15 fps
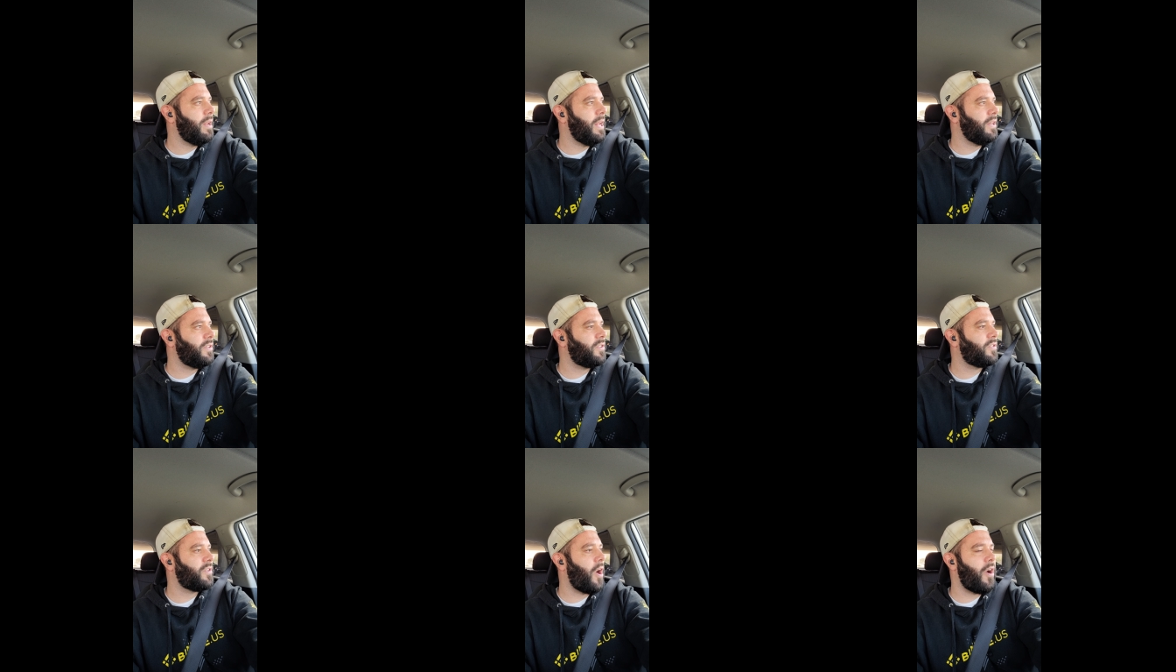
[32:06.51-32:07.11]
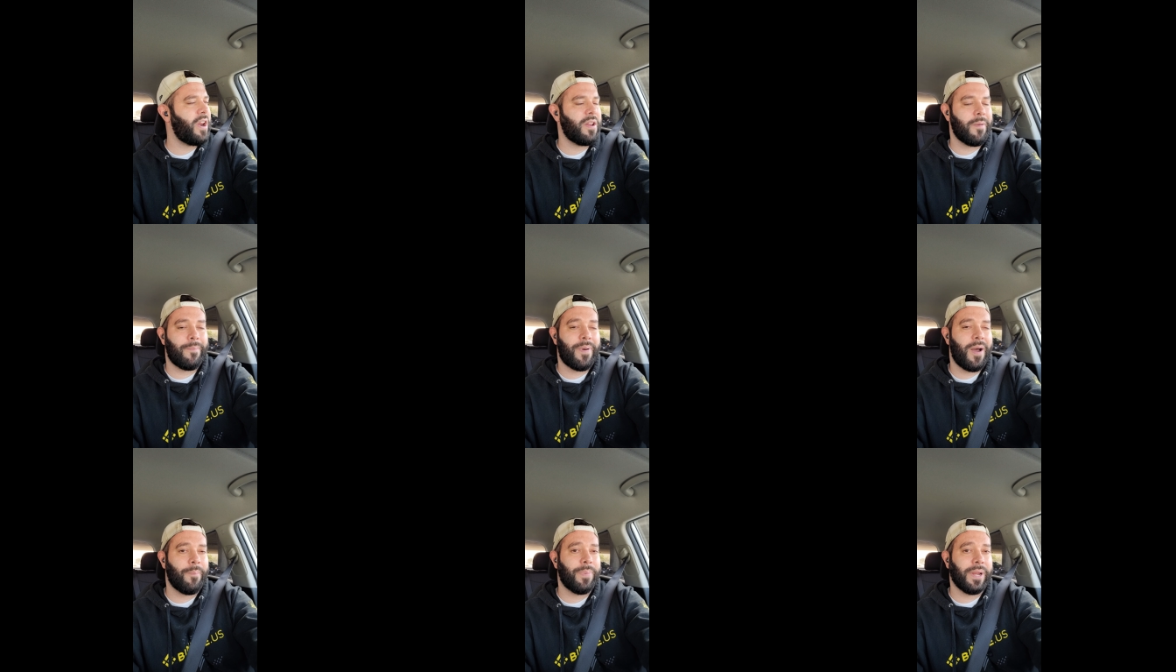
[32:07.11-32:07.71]
it's starting to
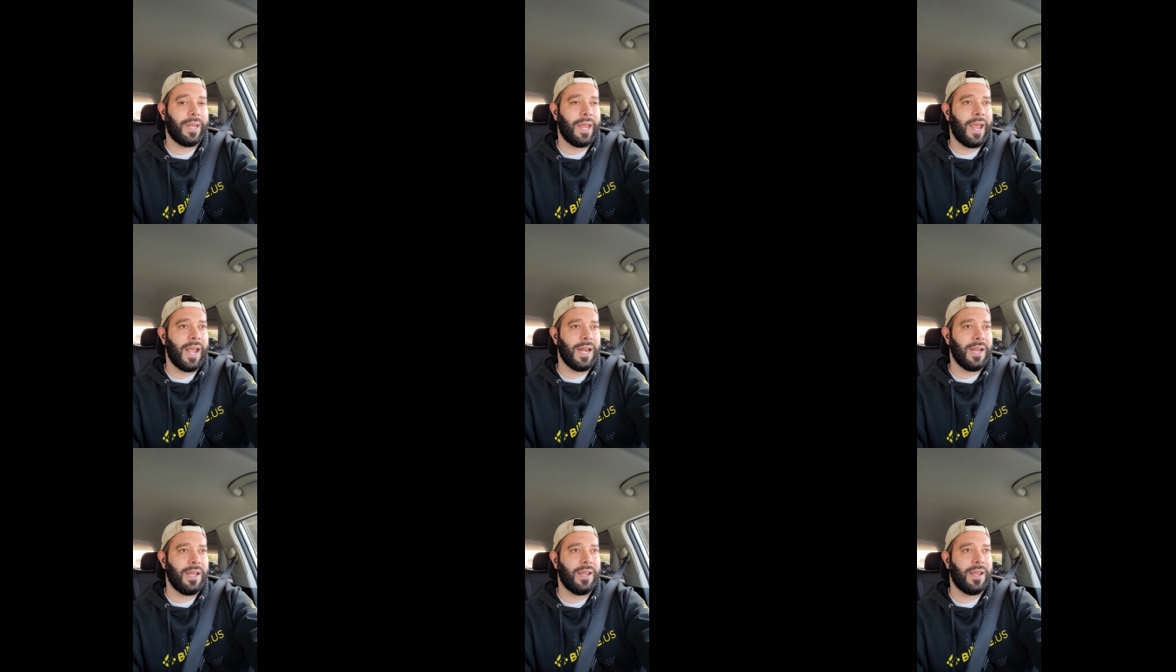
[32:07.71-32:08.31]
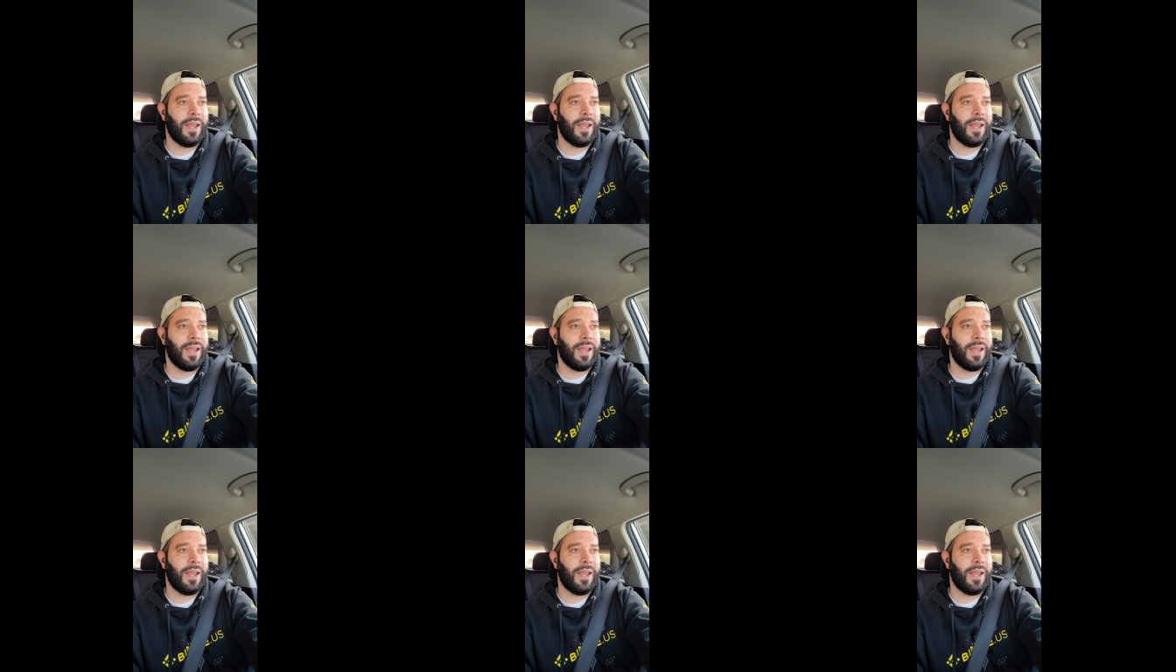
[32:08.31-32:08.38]
pump again.